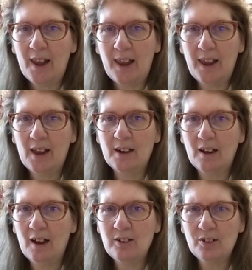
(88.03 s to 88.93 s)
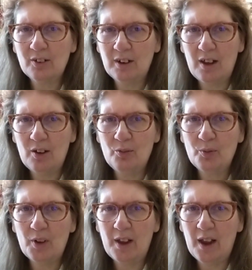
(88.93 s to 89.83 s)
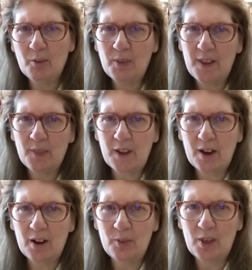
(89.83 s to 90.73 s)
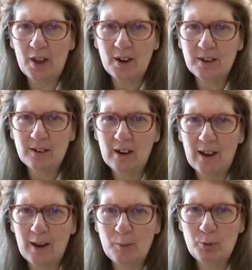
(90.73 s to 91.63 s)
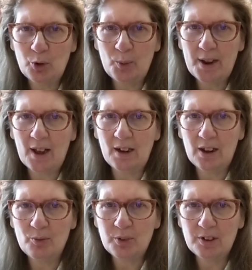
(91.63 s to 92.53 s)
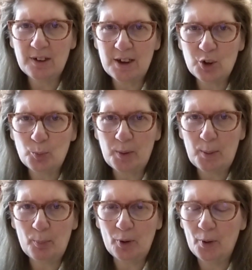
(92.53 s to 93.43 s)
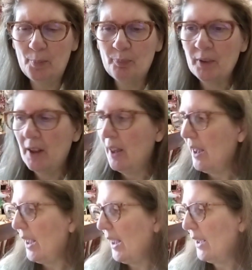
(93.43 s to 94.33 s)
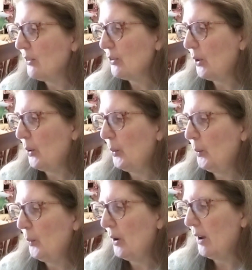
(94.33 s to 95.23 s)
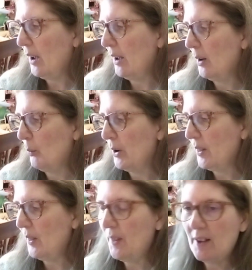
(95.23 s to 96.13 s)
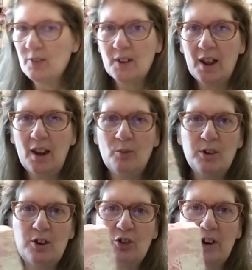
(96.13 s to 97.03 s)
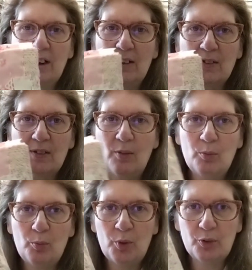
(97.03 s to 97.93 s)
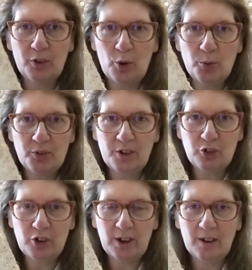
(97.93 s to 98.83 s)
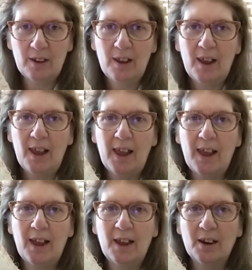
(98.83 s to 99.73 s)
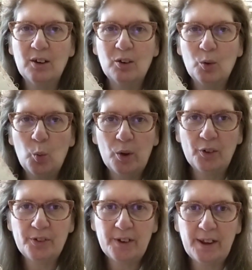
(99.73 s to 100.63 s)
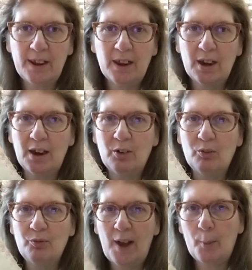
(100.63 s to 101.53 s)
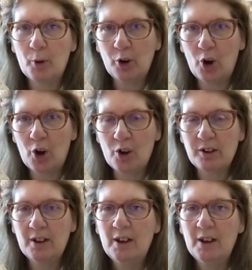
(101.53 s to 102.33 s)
And I just love everything that I'm doing. I love to teach people. And so one of the things that I love teaching is the slow stitching and quilting and fabric art.